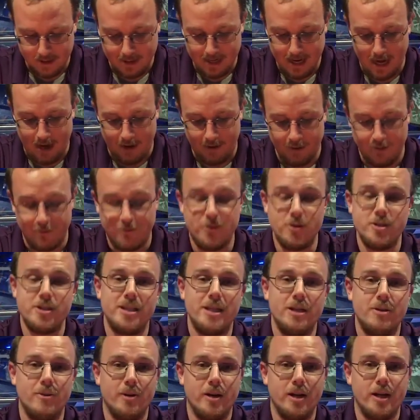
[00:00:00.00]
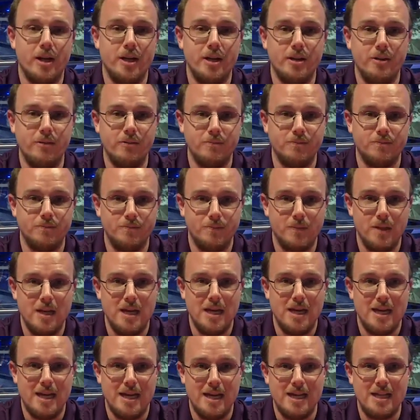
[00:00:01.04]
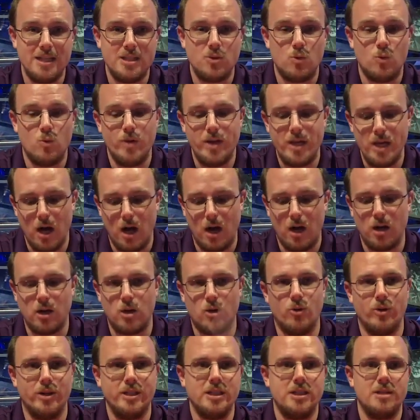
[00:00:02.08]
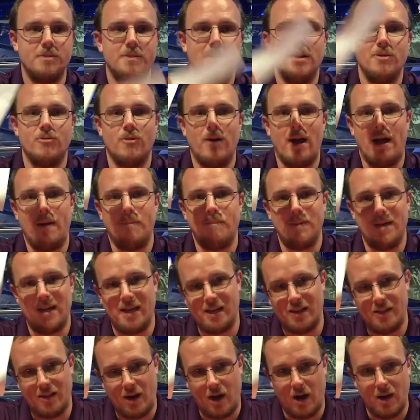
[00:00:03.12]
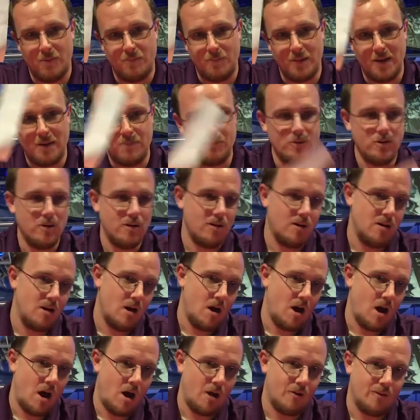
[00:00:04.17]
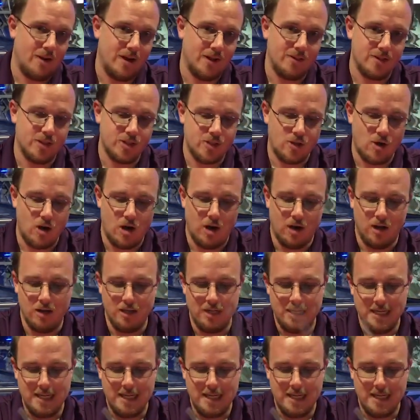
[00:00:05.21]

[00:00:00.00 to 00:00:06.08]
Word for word: Now, the first thing we're gonna do is we are going to be wrapping our paper around the straw.